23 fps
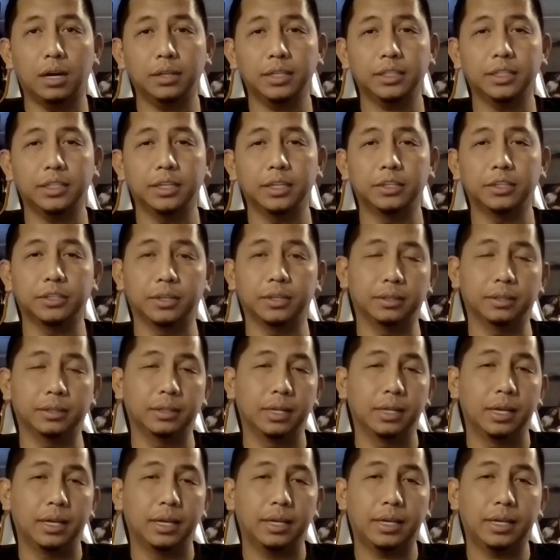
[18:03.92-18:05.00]
decision
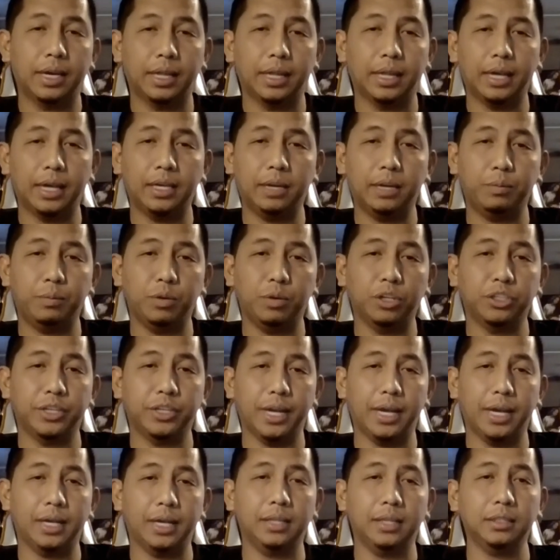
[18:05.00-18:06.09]
can i give you a
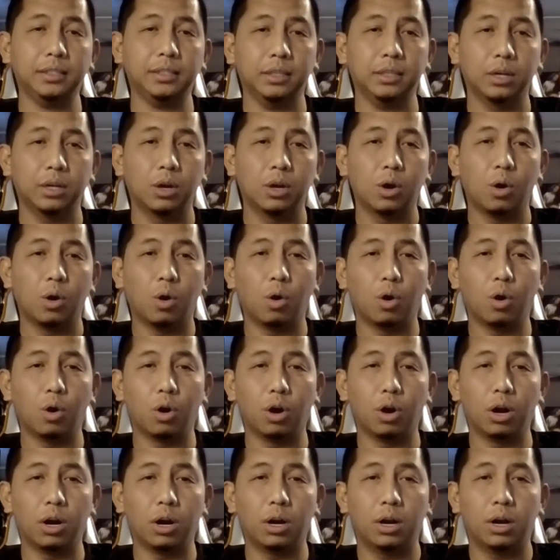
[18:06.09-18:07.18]
chance
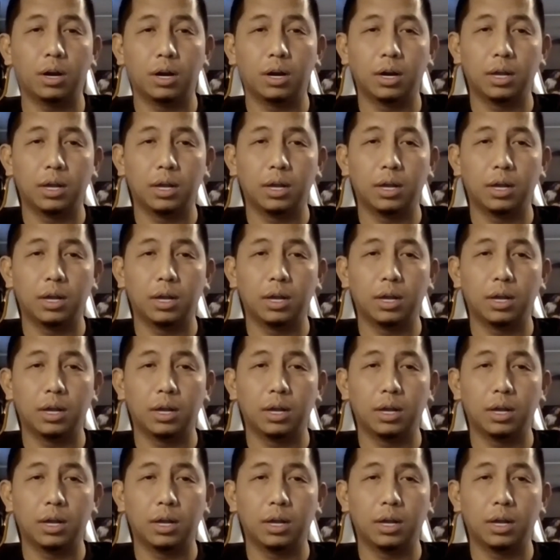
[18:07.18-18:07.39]
or